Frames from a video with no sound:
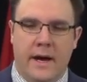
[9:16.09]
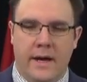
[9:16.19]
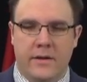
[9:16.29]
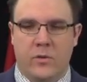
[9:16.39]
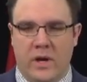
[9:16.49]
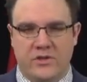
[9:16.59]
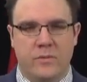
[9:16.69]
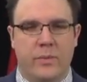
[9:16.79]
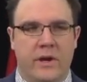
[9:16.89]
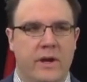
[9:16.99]
Uh,
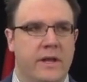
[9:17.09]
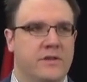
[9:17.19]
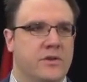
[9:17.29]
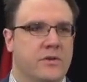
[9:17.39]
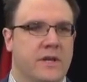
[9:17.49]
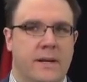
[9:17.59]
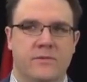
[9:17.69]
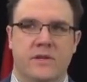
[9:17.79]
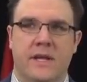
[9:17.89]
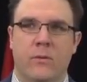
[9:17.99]
question period in certain
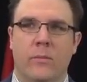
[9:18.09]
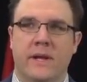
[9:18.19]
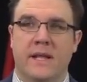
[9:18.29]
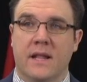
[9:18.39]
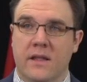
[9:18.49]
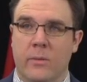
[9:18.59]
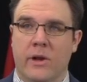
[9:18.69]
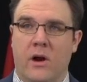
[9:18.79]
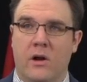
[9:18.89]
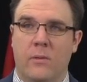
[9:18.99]
times of the day will make that a little
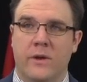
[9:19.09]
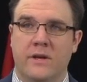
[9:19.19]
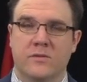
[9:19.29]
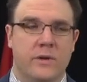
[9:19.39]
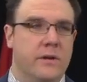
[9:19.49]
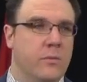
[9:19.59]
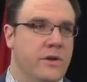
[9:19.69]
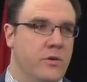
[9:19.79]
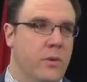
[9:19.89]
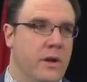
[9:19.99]
bit harder because we,
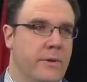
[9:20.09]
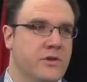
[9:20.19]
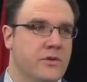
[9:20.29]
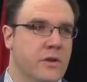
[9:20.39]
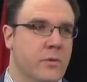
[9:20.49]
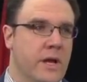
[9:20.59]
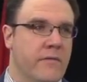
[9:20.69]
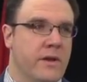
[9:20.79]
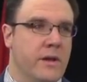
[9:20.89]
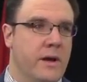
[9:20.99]
we do want to make sure that we're
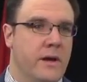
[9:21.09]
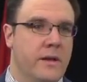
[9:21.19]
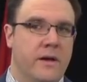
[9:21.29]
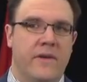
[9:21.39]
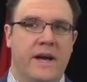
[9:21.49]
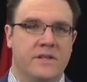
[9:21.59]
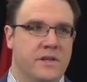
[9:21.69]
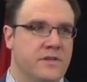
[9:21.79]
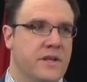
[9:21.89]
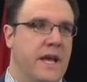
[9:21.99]
giving uh, enough
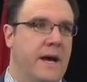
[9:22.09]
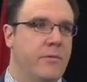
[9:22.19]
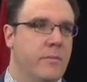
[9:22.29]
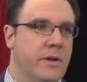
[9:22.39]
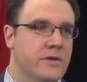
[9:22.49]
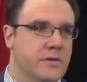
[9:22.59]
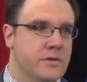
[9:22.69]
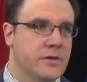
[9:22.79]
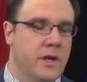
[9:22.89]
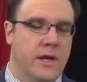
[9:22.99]
access to cabinet
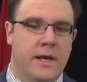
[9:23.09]
ministers